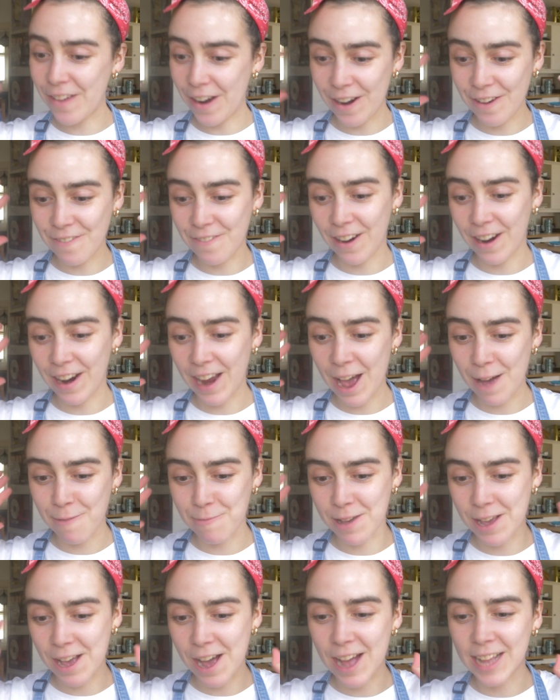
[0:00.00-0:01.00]
very, very
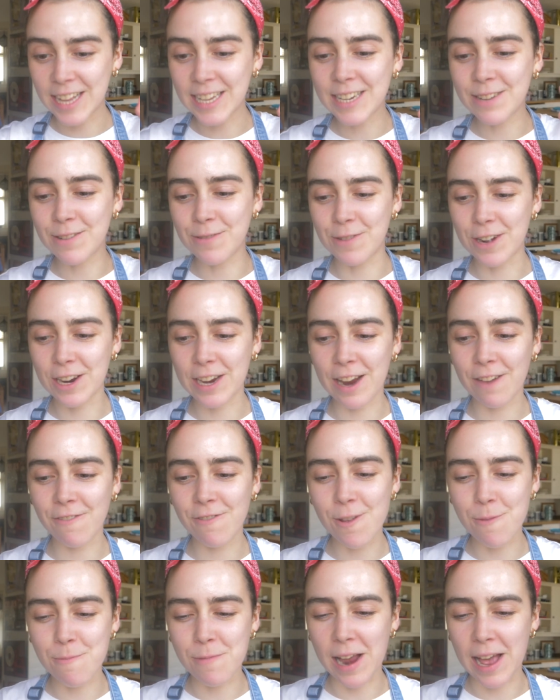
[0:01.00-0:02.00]
happy. I would give
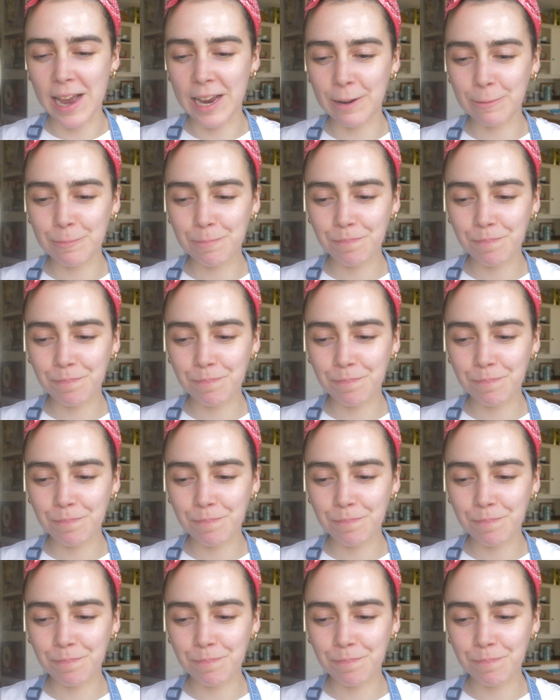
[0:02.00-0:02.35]
them like